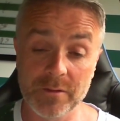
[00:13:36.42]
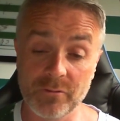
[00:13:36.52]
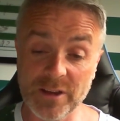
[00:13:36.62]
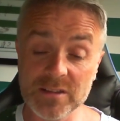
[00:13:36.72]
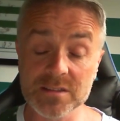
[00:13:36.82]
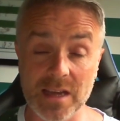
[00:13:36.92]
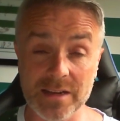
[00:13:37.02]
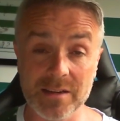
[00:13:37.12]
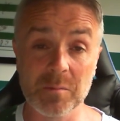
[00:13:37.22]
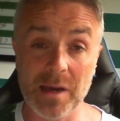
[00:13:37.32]
Rangers are
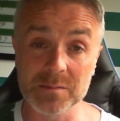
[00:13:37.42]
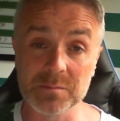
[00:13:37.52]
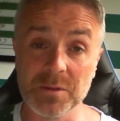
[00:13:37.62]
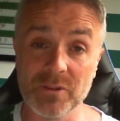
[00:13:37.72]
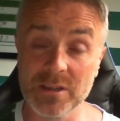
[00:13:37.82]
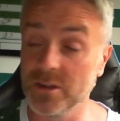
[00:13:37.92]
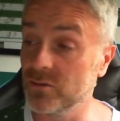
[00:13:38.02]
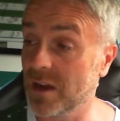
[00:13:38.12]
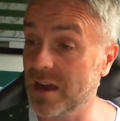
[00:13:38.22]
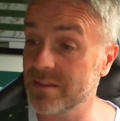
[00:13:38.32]
an embarrassment right now.
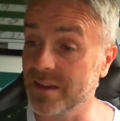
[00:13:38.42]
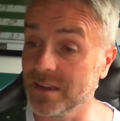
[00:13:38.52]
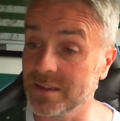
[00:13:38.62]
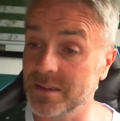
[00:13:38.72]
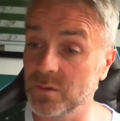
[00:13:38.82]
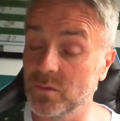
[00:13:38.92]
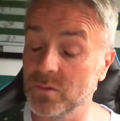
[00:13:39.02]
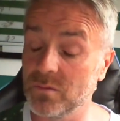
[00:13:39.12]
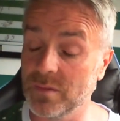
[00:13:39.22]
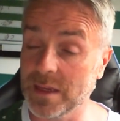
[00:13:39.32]
I think
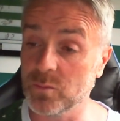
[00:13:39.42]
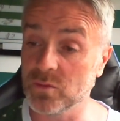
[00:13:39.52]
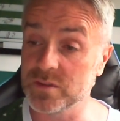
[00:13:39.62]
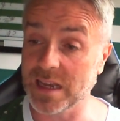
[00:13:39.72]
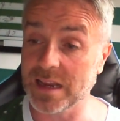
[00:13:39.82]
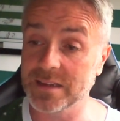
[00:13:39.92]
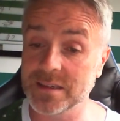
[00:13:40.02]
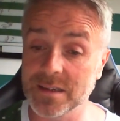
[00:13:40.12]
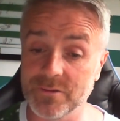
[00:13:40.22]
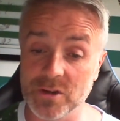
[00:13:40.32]
they will sack
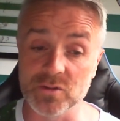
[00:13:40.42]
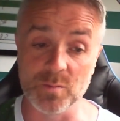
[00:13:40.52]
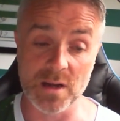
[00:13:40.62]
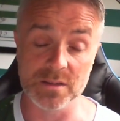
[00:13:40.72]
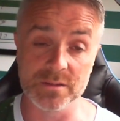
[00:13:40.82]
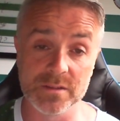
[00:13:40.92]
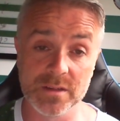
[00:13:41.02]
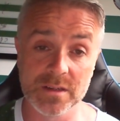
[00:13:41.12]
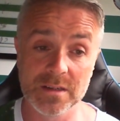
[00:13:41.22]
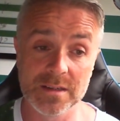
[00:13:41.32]
Russell Martin
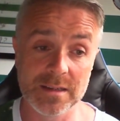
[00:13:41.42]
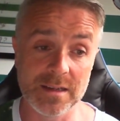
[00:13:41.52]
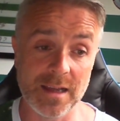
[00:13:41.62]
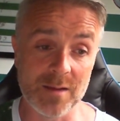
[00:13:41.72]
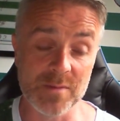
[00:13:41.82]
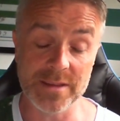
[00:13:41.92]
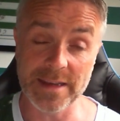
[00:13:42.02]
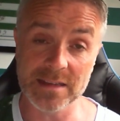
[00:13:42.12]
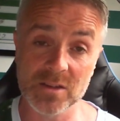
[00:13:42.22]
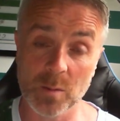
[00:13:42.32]
in the
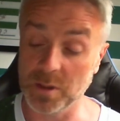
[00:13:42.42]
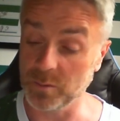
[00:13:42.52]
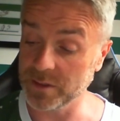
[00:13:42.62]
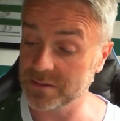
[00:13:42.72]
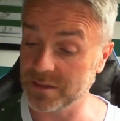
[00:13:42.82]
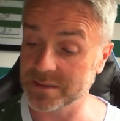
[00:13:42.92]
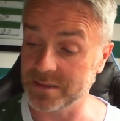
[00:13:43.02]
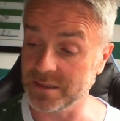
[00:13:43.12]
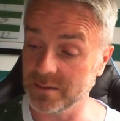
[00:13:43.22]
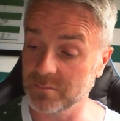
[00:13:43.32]
next couple of weeks. Let's
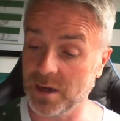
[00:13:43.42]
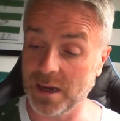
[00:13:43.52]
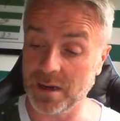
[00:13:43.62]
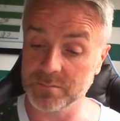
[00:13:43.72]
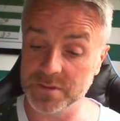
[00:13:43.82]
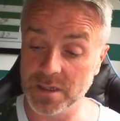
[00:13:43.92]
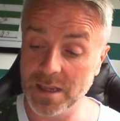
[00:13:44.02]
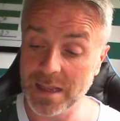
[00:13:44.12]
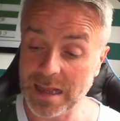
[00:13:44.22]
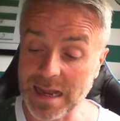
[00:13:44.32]
see what happens.
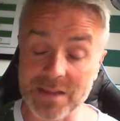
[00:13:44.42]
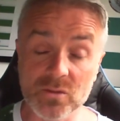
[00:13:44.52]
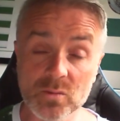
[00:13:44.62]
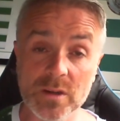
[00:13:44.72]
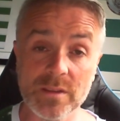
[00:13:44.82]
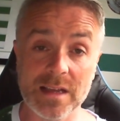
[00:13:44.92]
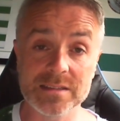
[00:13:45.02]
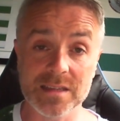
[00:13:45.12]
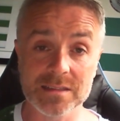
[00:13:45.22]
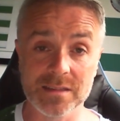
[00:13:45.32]
I don't want that
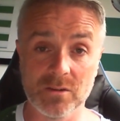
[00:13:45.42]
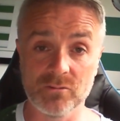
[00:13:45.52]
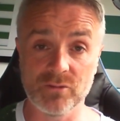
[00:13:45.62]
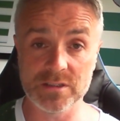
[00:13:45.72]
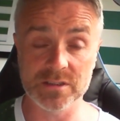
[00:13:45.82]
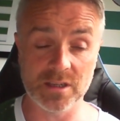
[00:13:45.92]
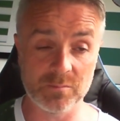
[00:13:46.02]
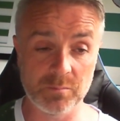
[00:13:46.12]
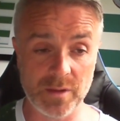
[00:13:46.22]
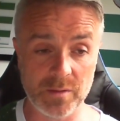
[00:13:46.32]
6-0 and Rangers
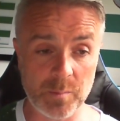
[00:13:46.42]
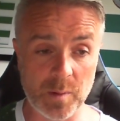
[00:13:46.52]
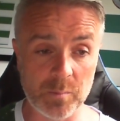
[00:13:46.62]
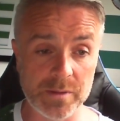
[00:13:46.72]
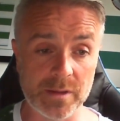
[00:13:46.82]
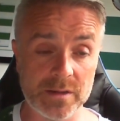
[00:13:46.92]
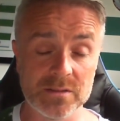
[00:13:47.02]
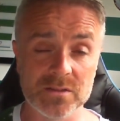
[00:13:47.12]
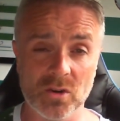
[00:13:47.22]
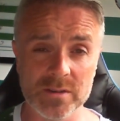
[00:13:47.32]
getting the pumping that
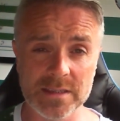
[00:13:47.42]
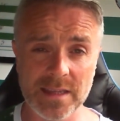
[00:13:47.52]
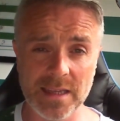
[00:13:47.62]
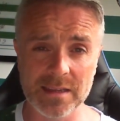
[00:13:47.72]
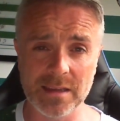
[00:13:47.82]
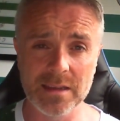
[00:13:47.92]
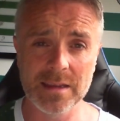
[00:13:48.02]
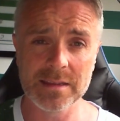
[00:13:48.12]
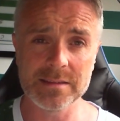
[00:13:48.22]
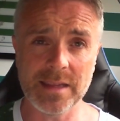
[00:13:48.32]
Rangers got to take
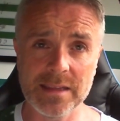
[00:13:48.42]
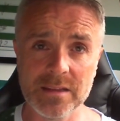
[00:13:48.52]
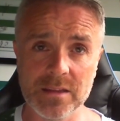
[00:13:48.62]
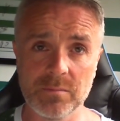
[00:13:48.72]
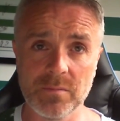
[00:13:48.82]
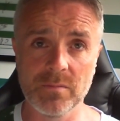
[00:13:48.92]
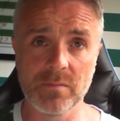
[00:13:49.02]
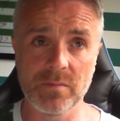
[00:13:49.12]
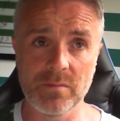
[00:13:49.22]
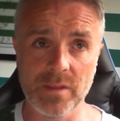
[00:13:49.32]

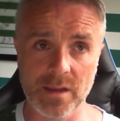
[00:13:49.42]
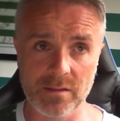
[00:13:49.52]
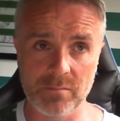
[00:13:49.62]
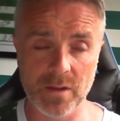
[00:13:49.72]
the